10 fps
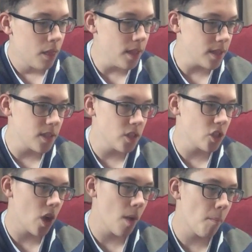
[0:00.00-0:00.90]
this
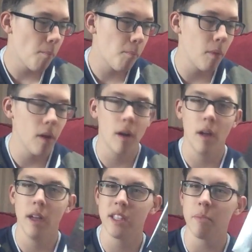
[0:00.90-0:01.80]
is,
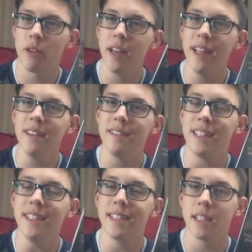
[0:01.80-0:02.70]
it's a pretty
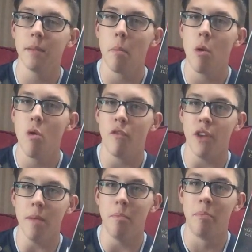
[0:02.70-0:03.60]
decent
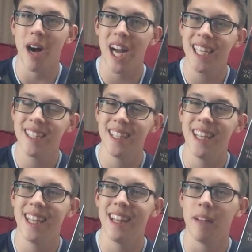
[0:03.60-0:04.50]
movie, but
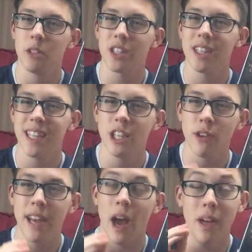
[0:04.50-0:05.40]
I'm just gonna say
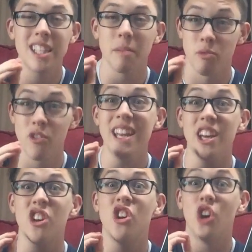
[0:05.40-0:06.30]
this right now. It's a
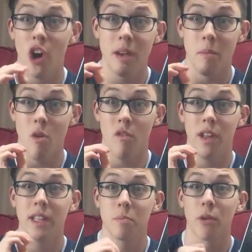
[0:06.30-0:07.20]
pretty good
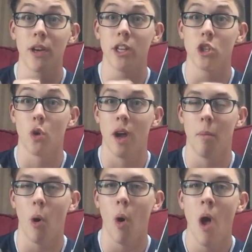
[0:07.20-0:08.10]
movie. It's pretty
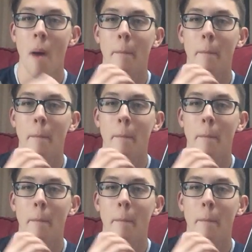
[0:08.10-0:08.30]
enjoyable,